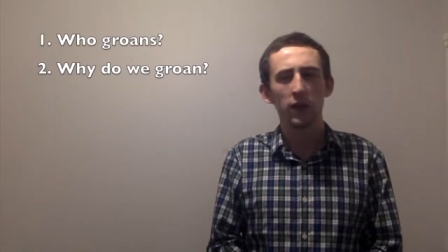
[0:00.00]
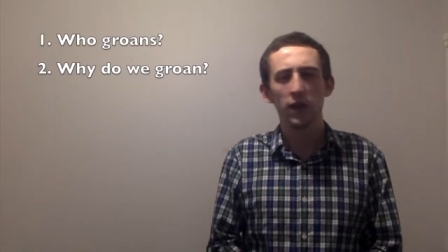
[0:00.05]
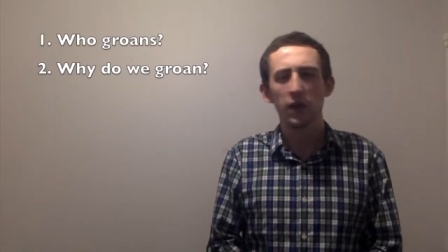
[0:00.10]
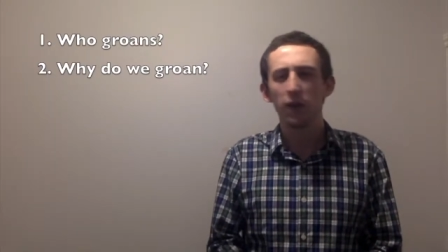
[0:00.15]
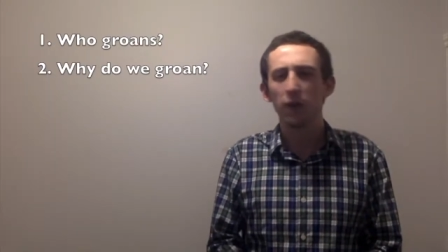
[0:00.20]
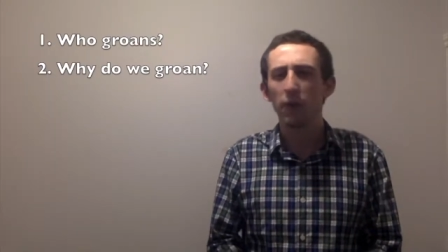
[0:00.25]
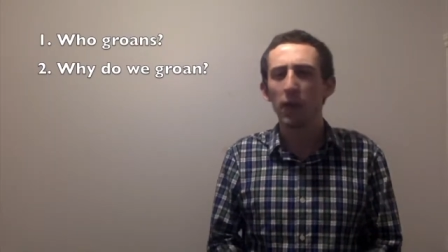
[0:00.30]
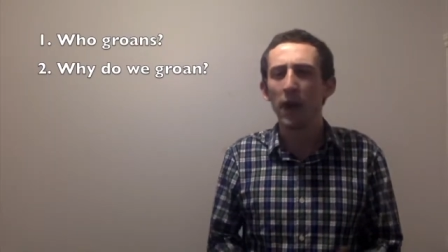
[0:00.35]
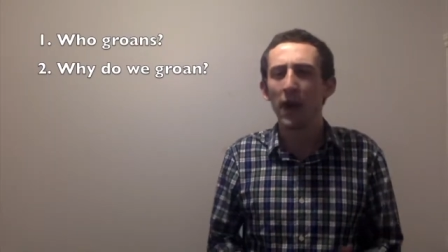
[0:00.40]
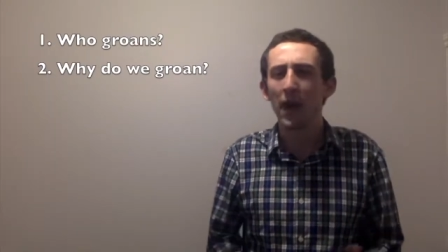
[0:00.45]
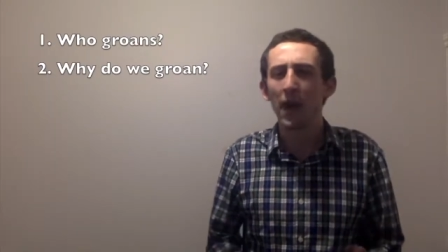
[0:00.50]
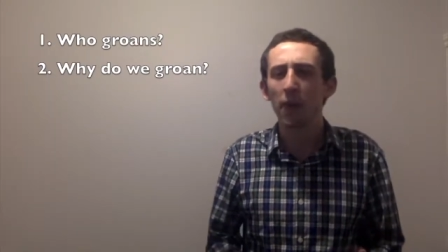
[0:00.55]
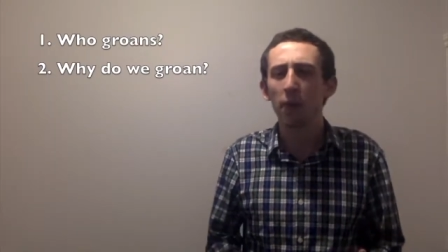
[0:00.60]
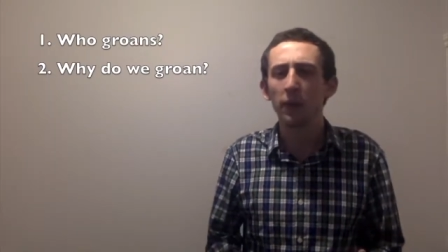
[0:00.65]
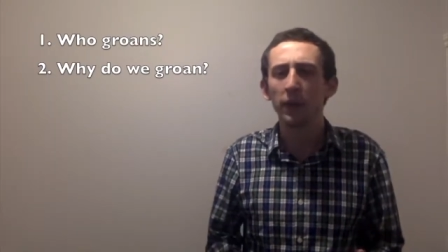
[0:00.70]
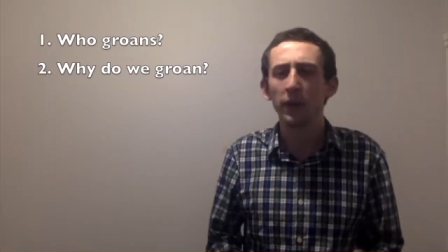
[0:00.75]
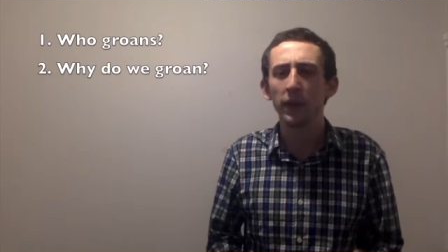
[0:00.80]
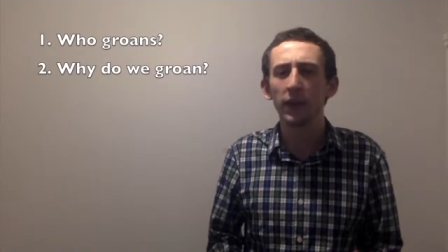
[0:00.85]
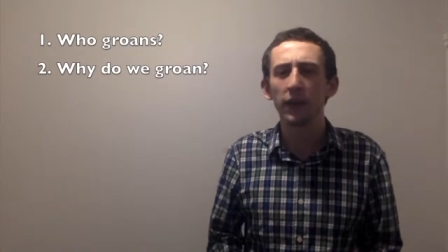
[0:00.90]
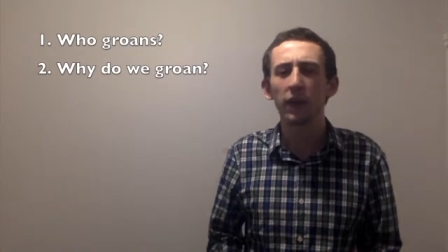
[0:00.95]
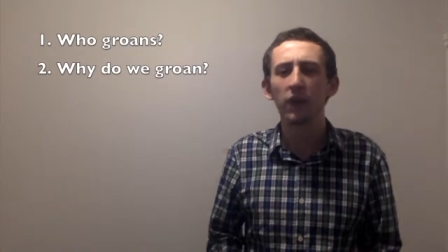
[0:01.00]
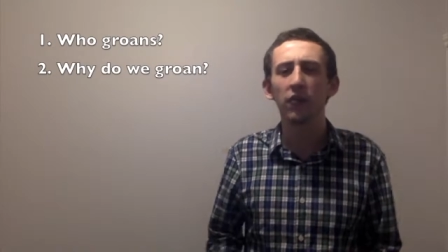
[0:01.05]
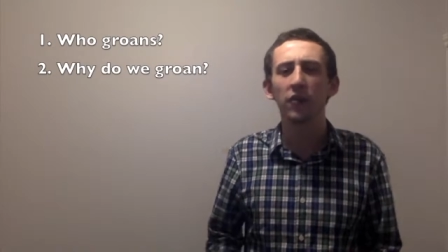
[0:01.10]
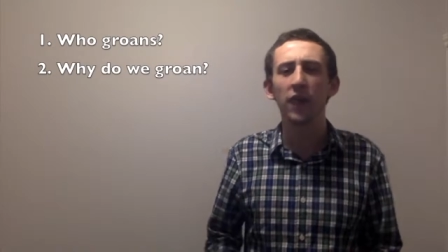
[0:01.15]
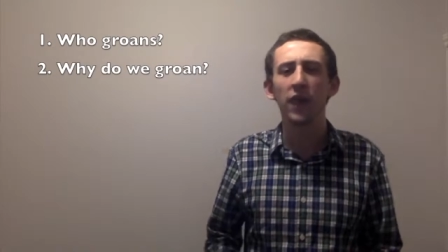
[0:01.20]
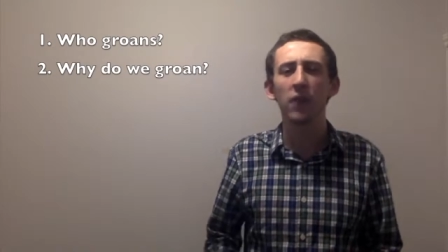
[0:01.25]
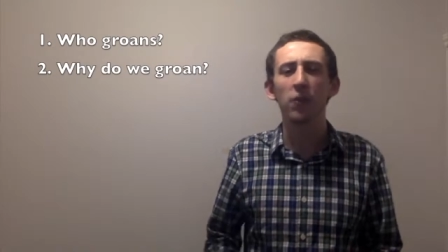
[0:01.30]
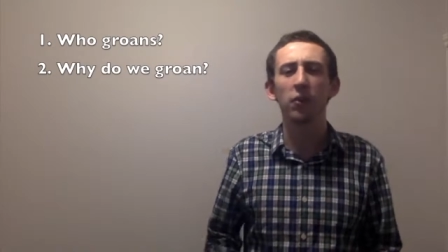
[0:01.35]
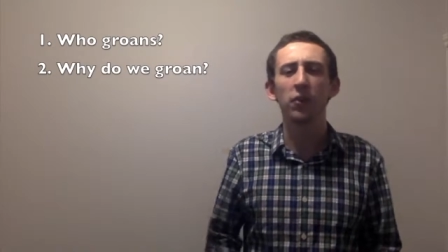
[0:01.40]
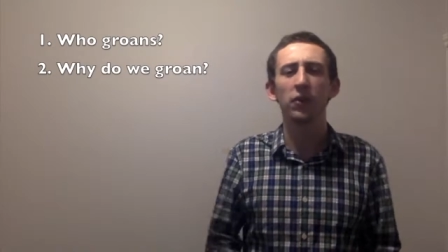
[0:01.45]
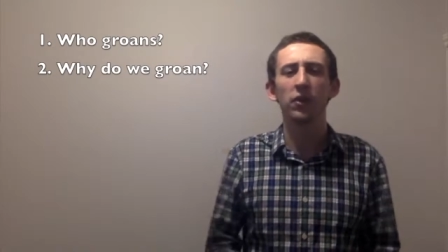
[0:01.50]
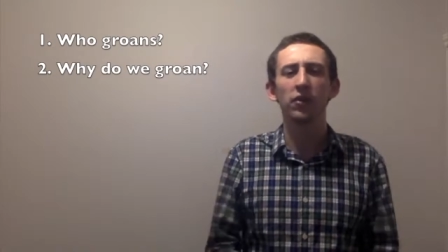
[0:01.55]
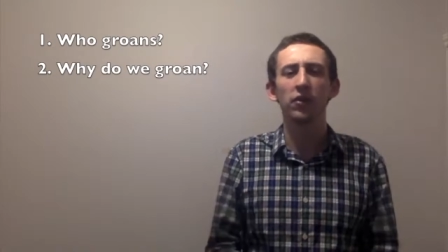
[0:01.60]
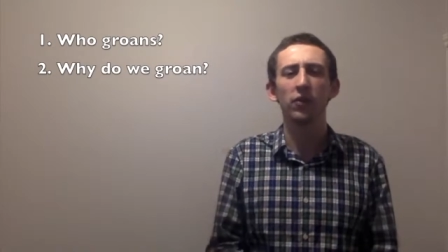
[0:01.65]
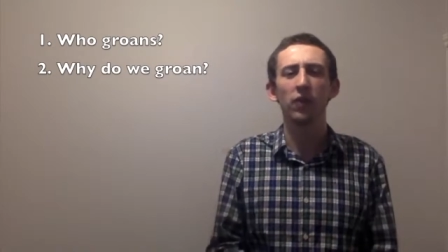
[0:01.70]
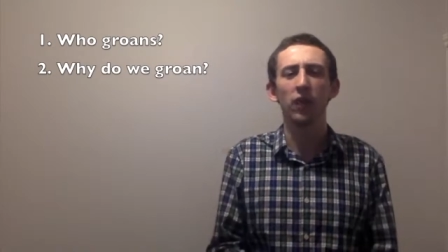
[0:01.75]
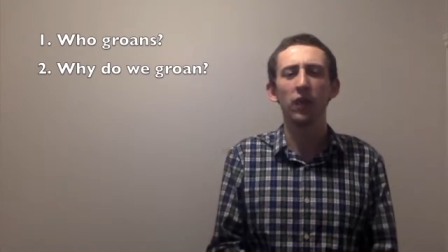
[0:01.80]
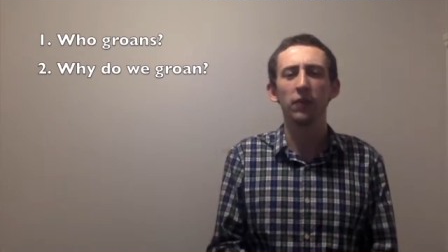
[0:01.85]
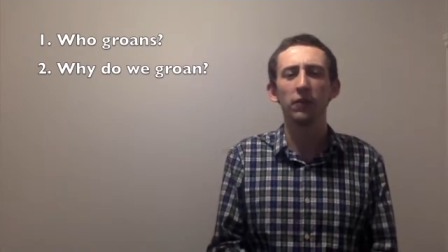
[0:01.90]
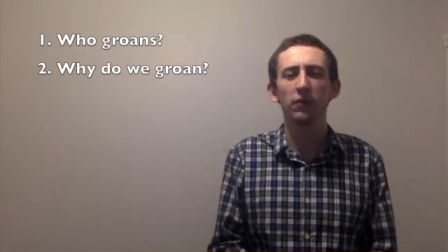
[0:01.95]
If we're happy and content with this
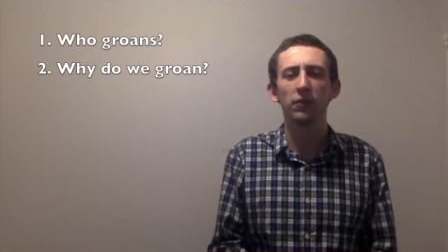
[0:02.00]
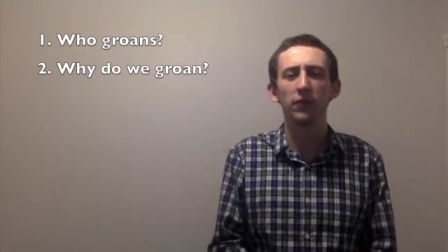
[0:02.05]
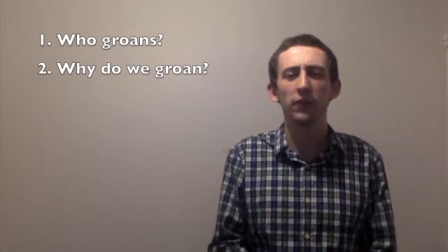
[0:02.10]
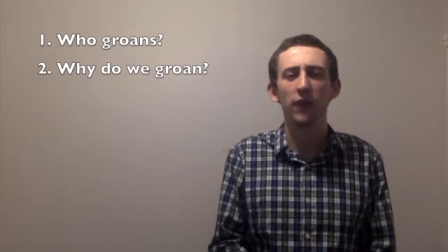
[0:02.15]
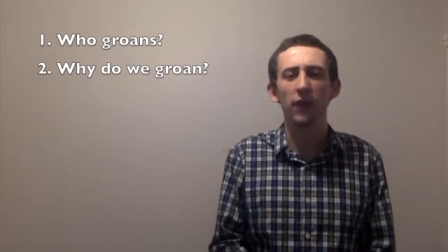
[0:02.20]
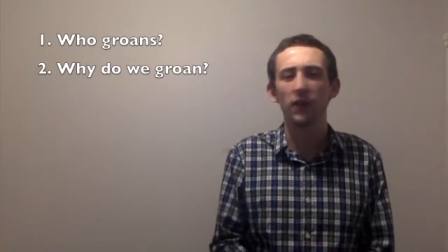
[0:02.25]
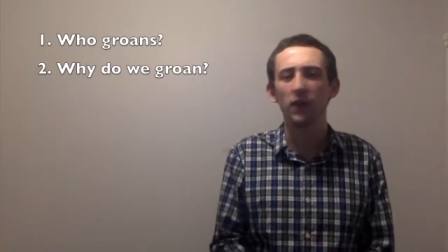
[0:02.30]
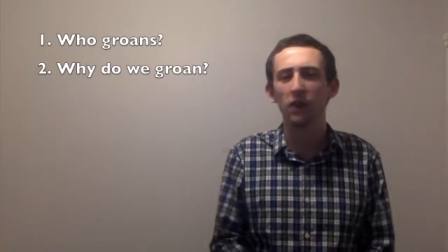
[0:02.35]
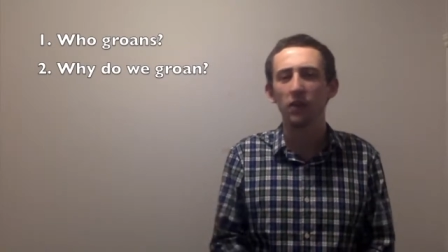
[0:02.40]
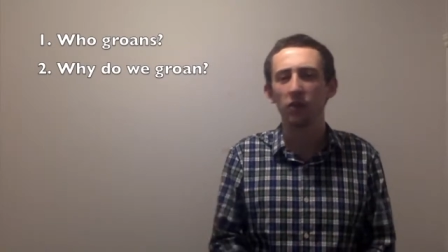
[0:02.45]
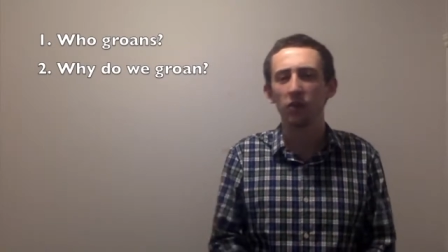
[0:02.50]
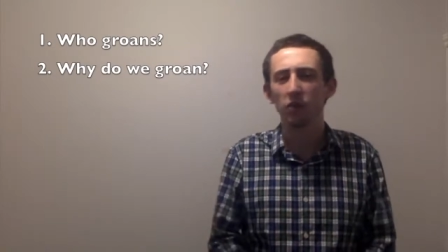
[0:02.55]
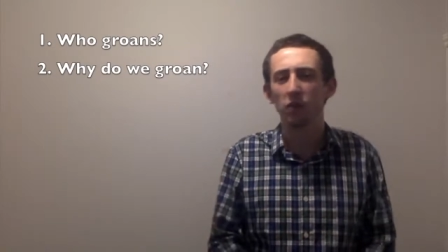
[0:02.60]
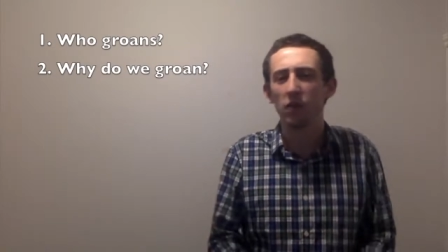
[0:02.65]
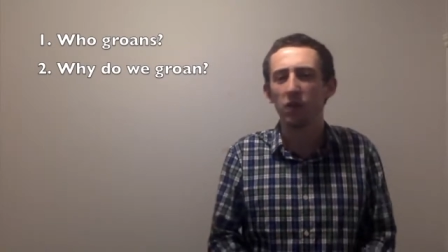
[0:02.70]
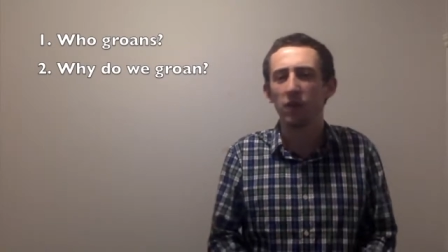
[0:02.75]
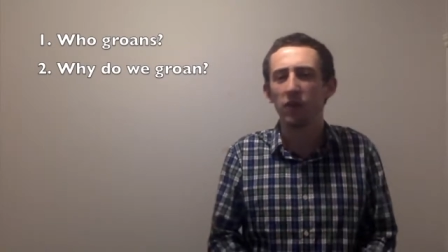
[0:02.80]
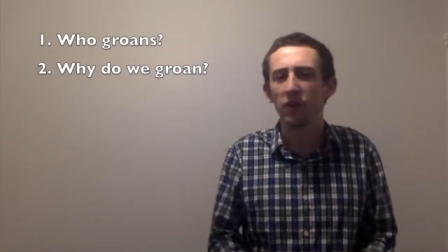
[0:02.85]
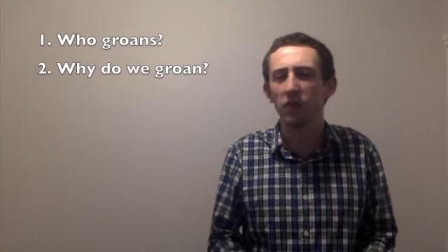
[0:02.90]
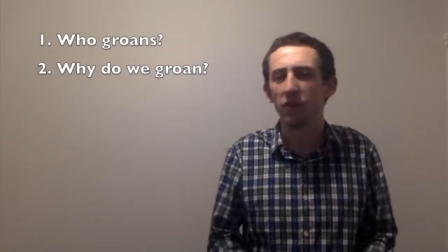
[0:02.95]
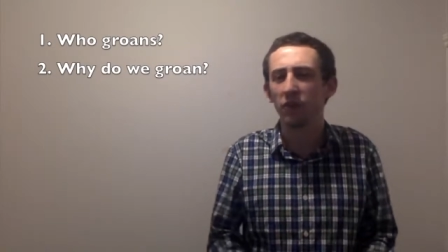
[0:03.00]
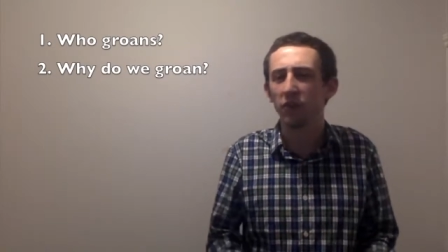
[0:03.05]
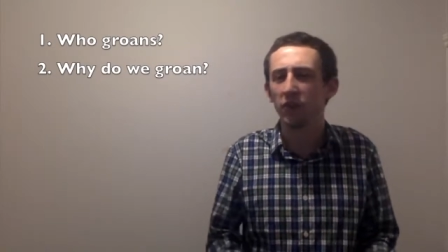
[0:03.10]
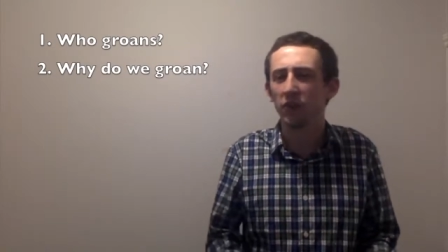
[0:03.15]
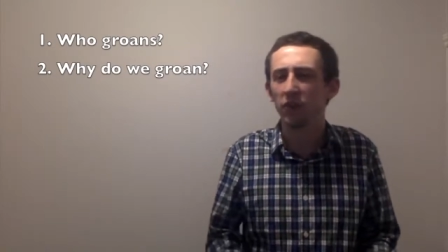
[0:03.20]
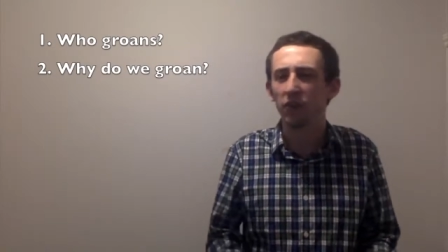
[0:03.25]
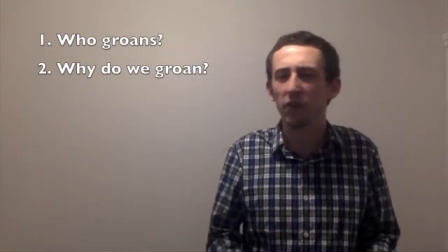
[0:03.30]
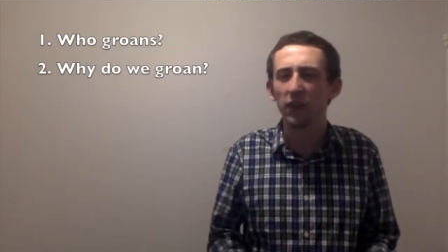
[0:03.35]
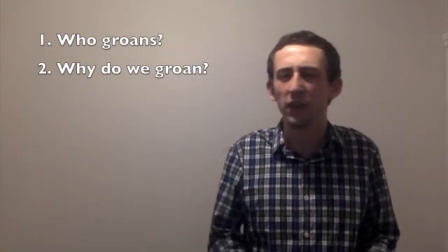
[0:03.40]
life and this earth as it is,